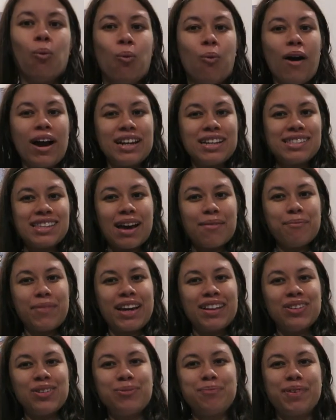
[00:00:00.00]
What is up,
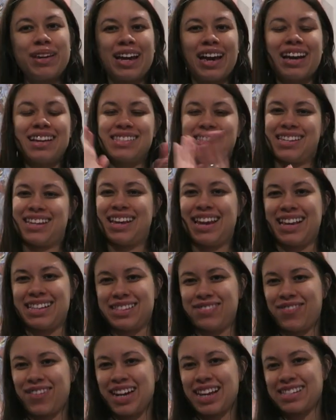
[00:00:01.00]
my Loopias?
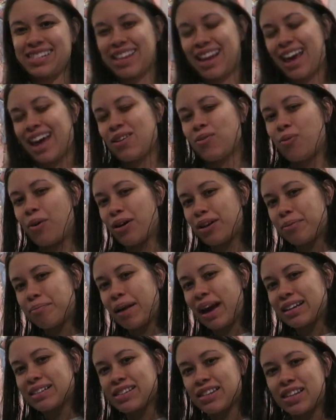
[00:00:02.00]
It's Vanessa, and welcome
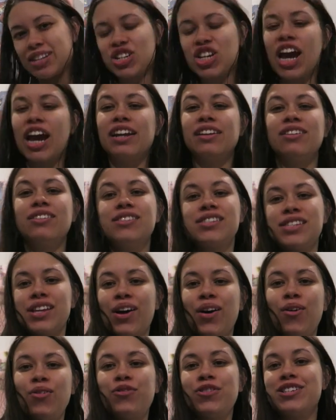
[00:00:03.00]
back to the channel.
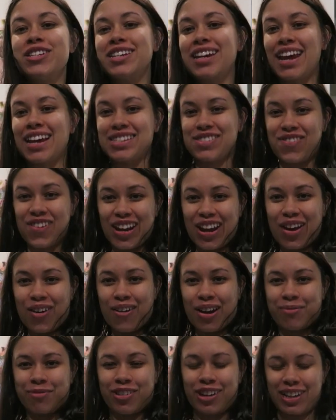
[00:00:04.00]
So for today's
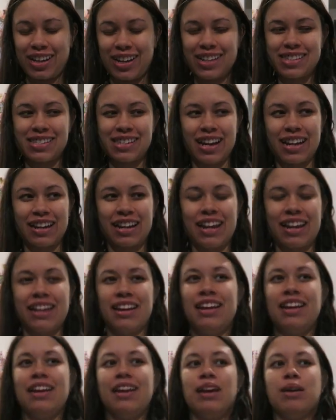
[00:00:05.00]
video, I'm really
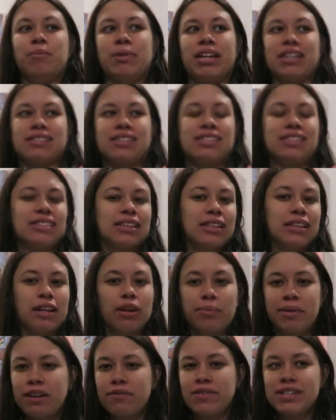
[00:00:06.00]
excited because this is a
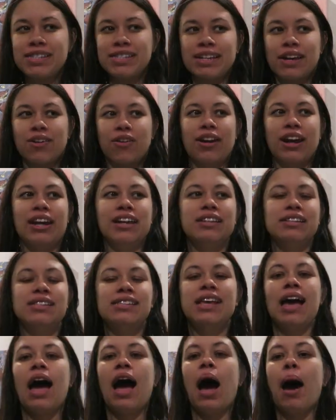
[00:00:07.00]
little bit of a
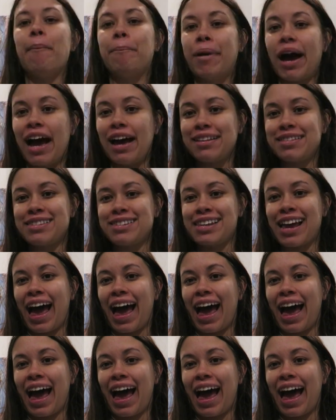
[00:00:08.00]
series, but